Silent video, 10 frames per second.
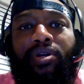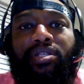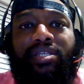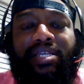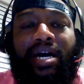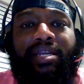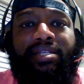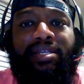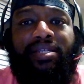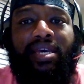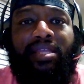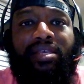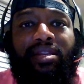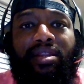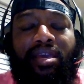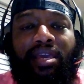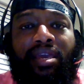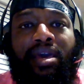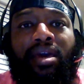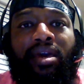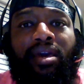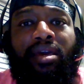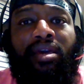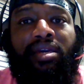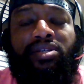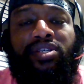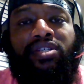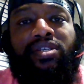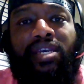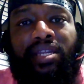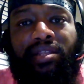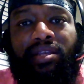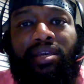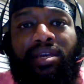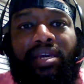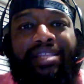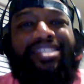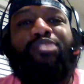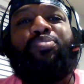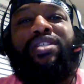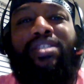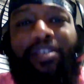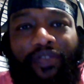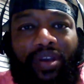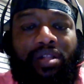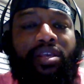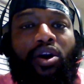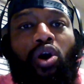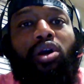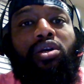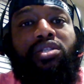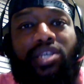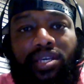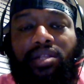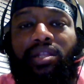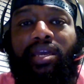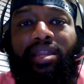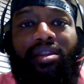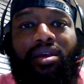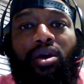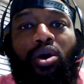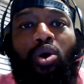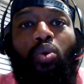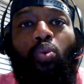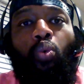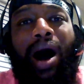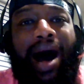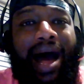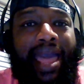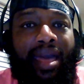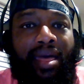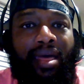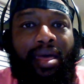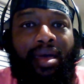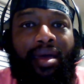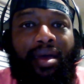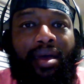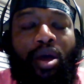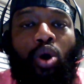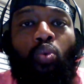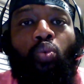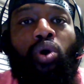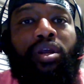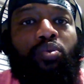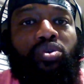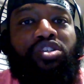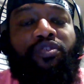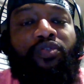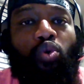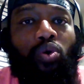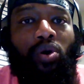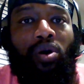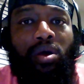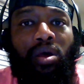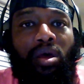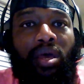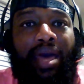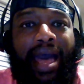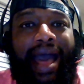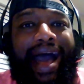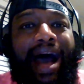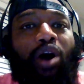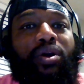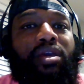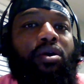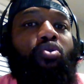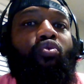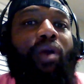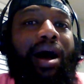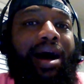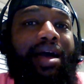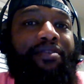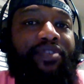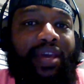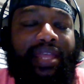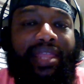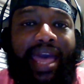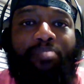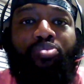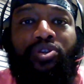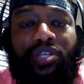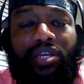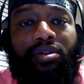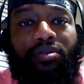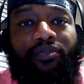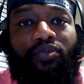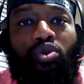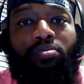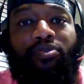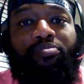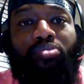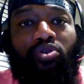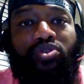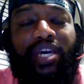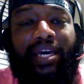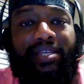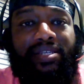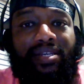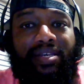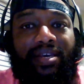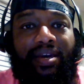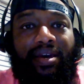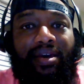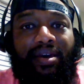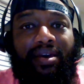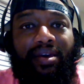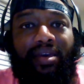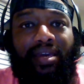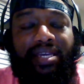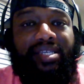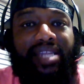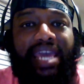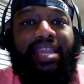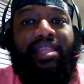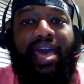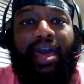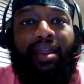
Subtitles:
decided to take the knee, He succinctly and specifically articulated why, what it was for, how he arrived at that particular form of protest. He stated that.